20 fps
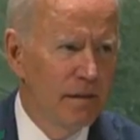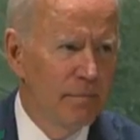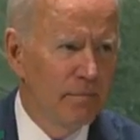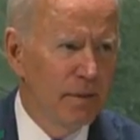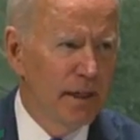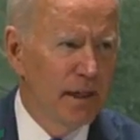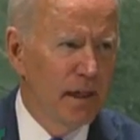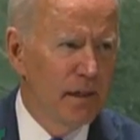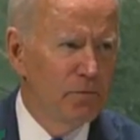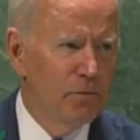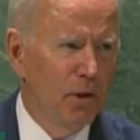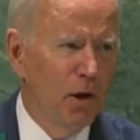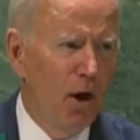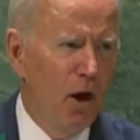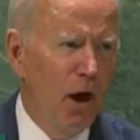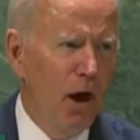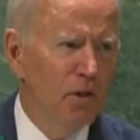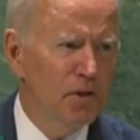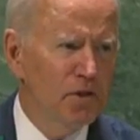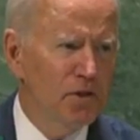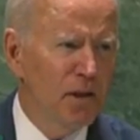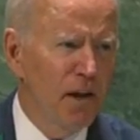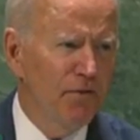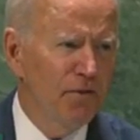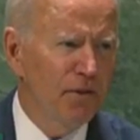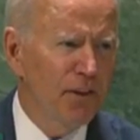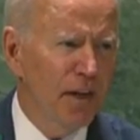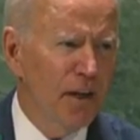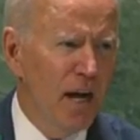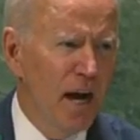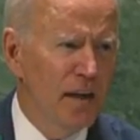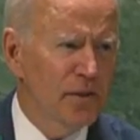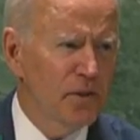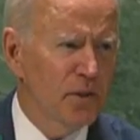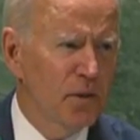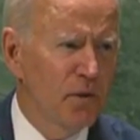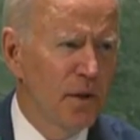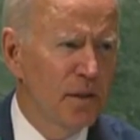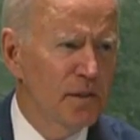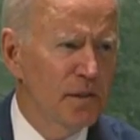because we'll all suffer the
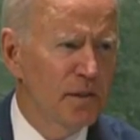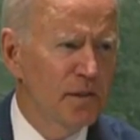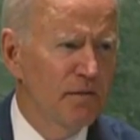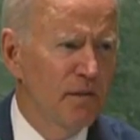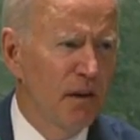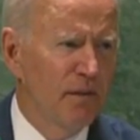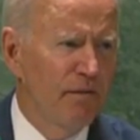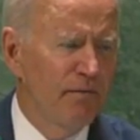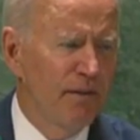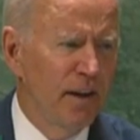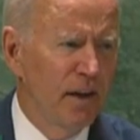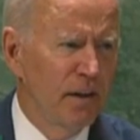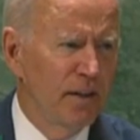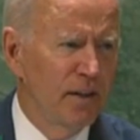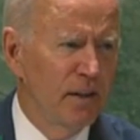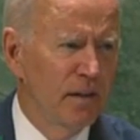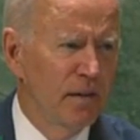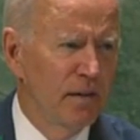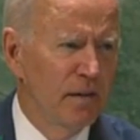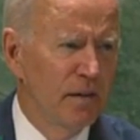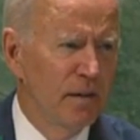consequences of our failure